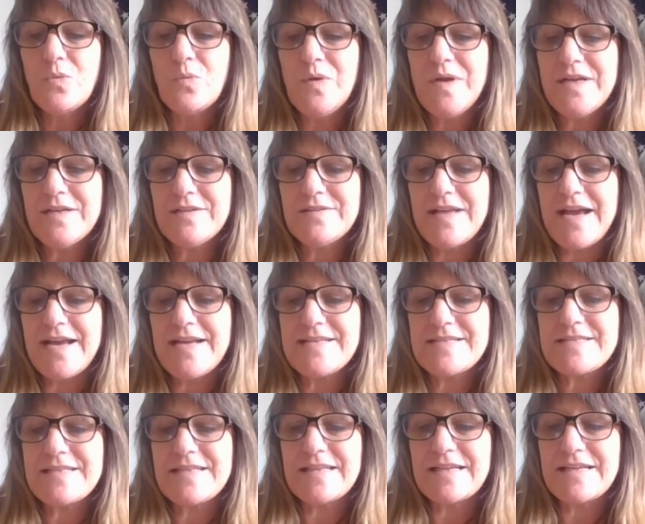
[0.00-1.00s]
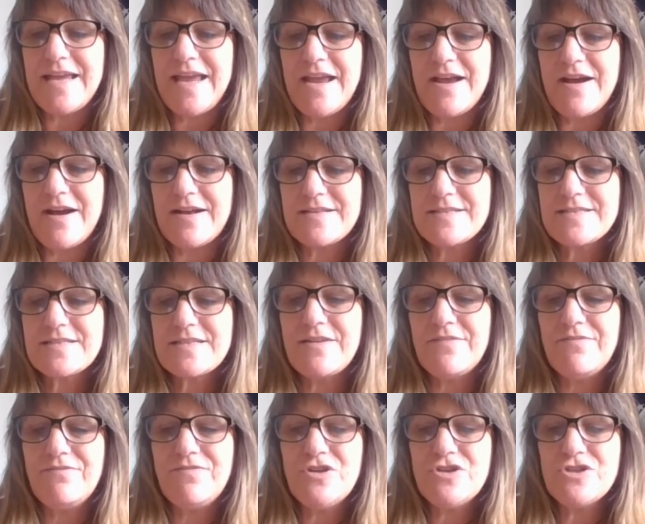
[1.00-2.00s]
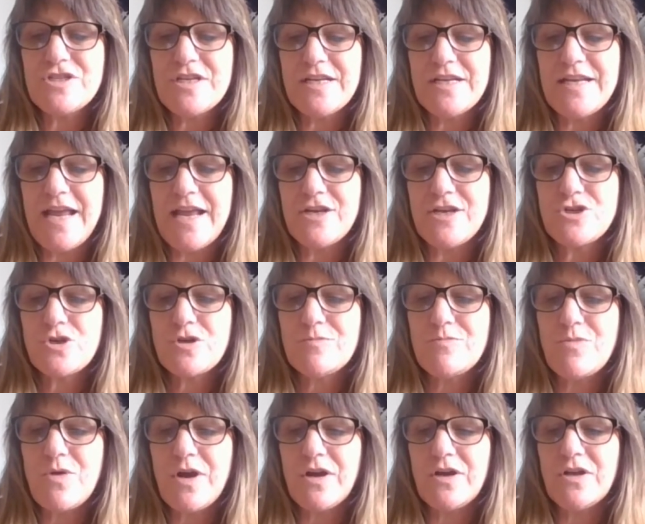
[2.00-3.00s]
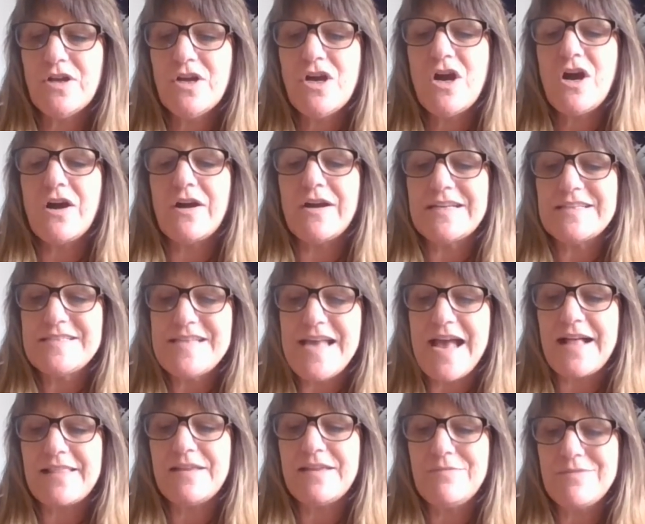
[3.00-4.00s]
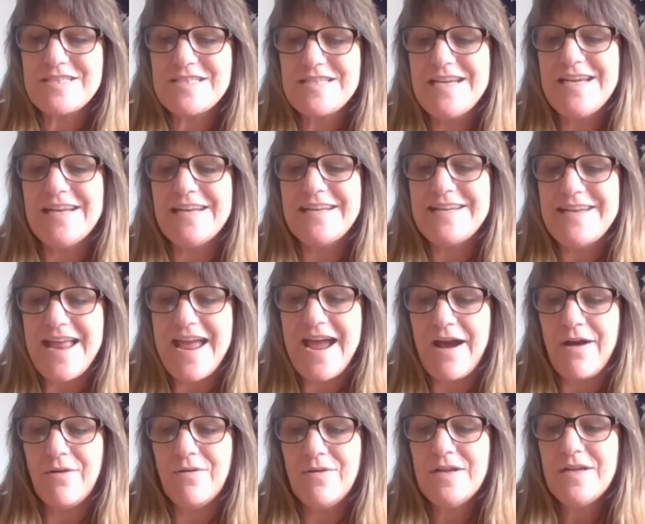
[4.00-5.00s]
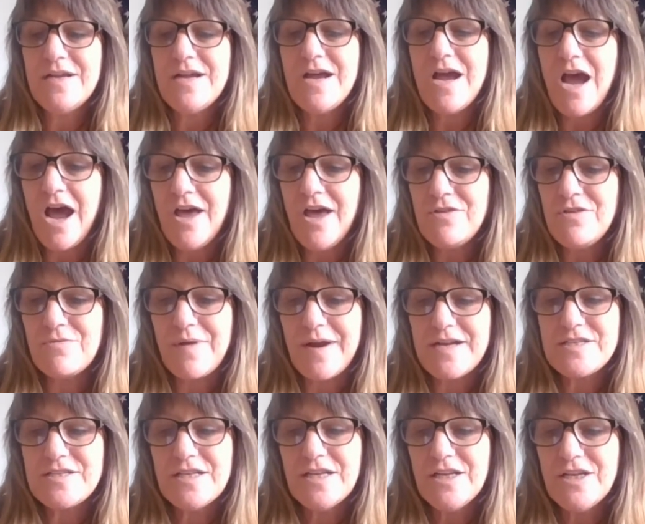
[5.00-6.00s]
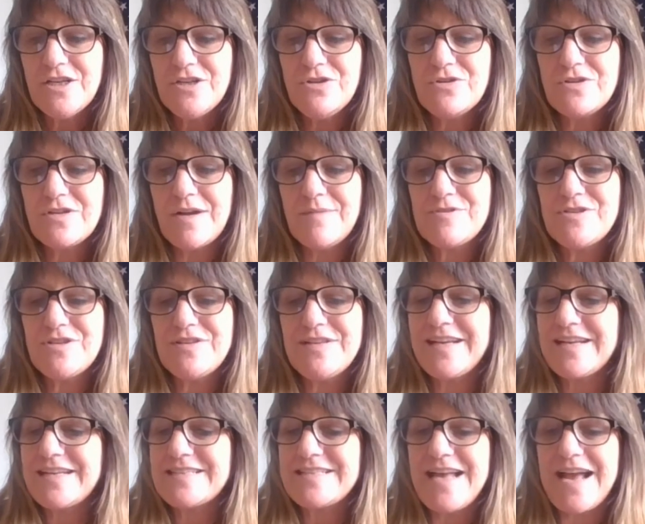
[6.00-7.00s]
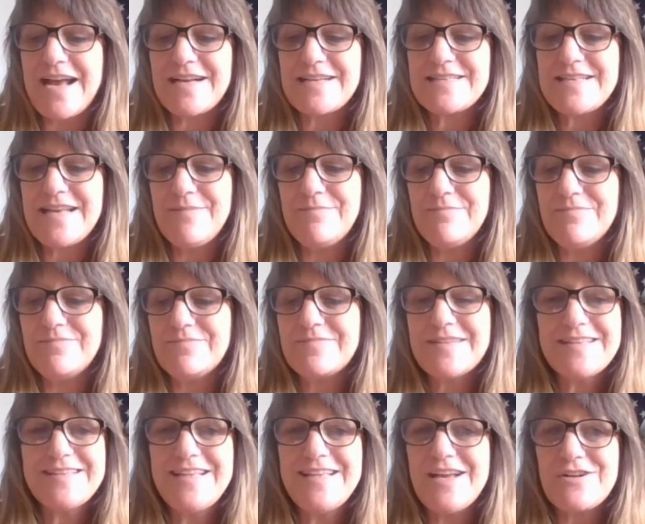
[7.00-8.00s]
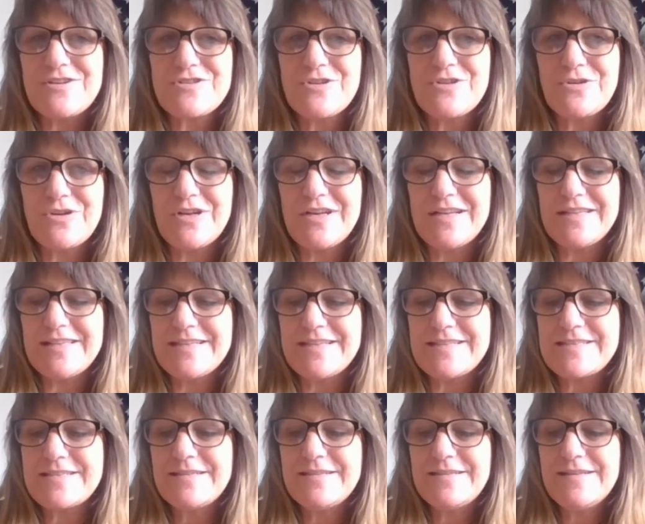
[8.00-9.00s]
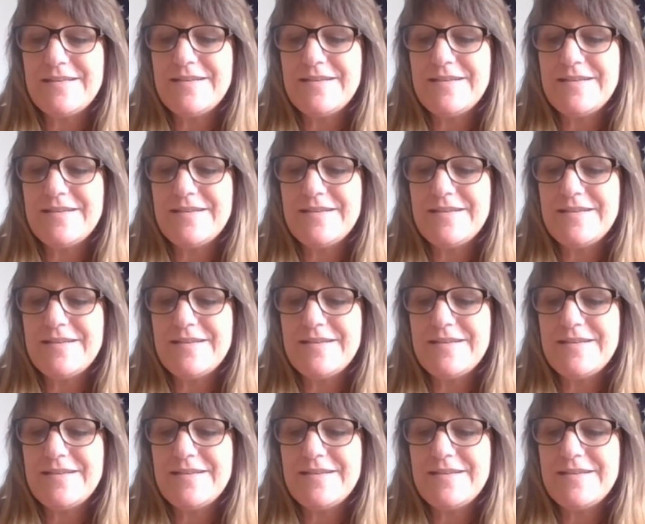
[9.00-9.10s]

Realize the chaos, confusion, and turmoil are exactly what's needed now. Otherwise, you'd come to the exact same, they are so good at this.